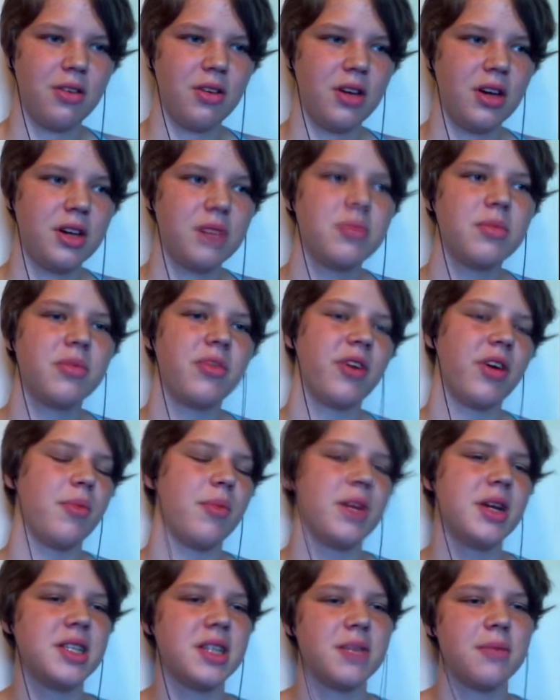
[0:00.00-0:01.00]
I'm 5
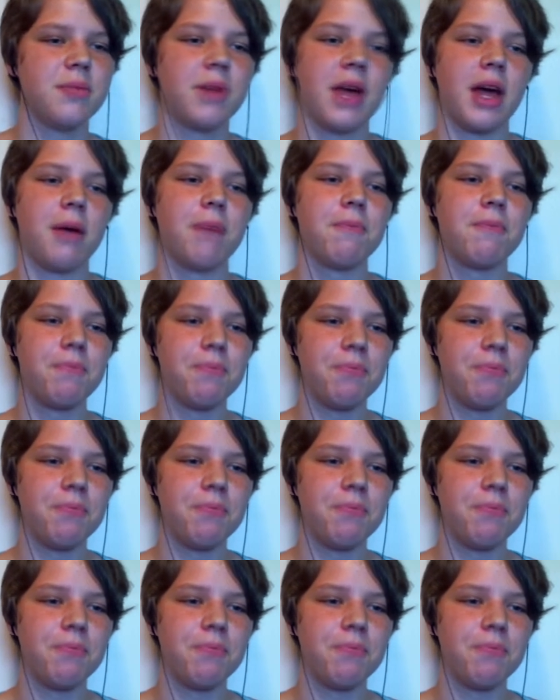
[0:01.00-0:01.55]
minutes in. Okay.